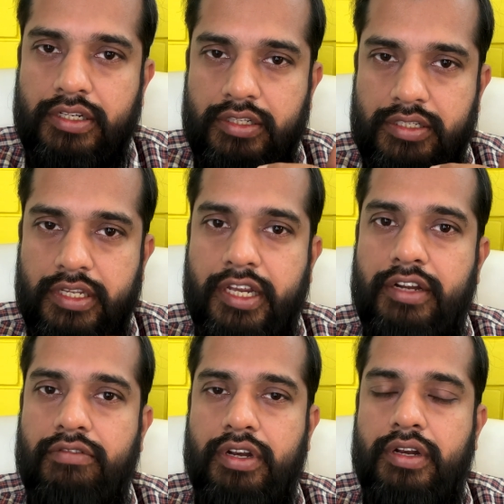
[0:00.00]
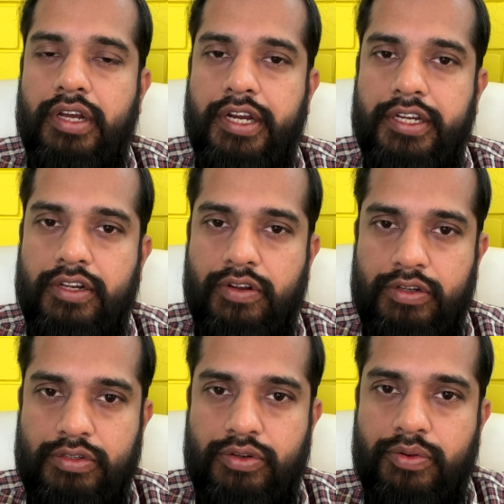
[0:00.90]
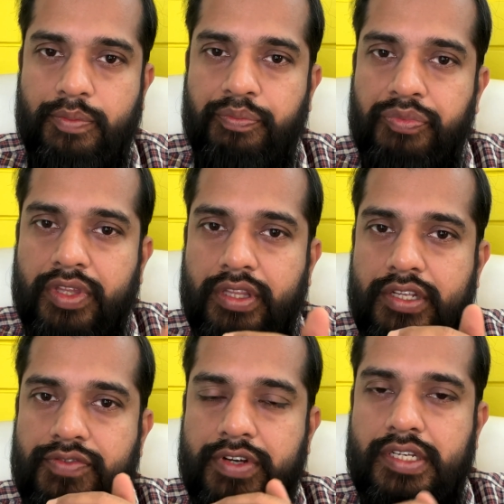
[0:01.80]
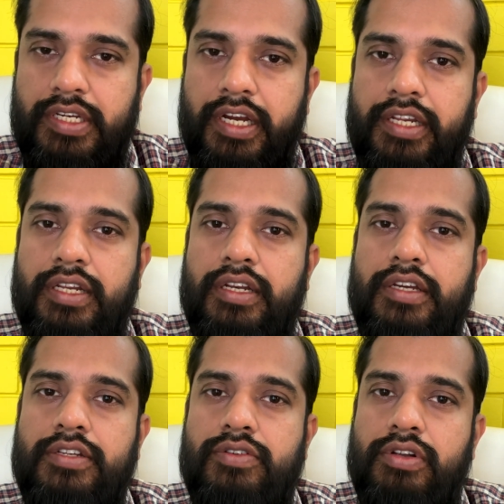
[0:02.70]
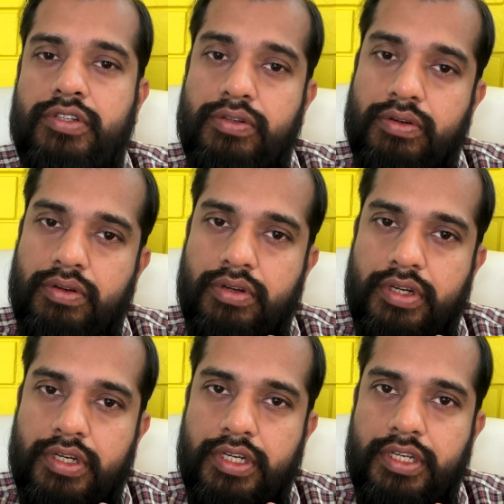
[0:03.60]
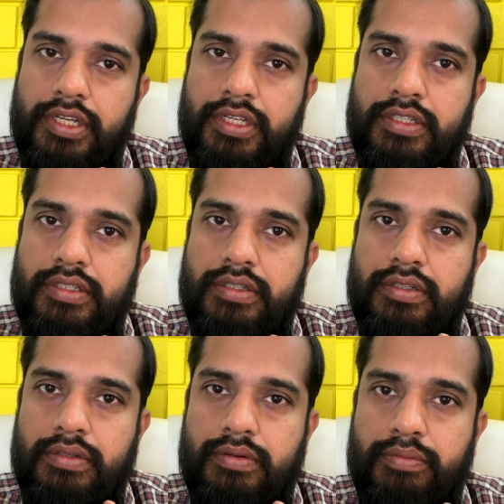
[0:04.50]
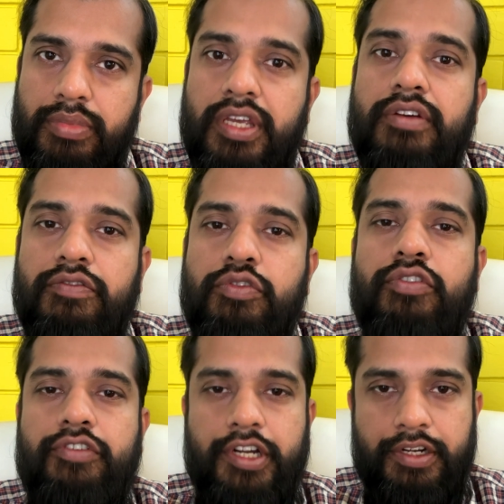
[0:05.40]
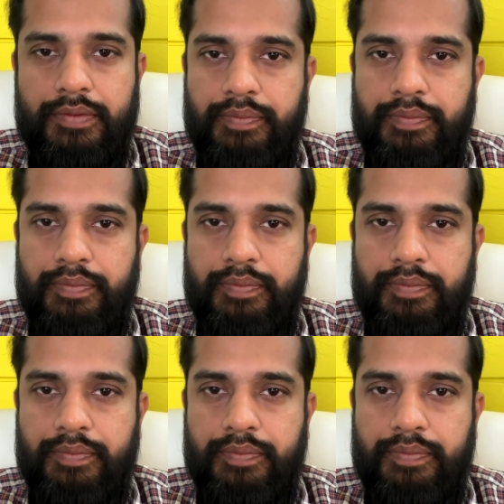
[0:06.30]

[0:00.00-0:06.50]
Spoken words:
second one ideal also, this first ideal is also being fulfilled.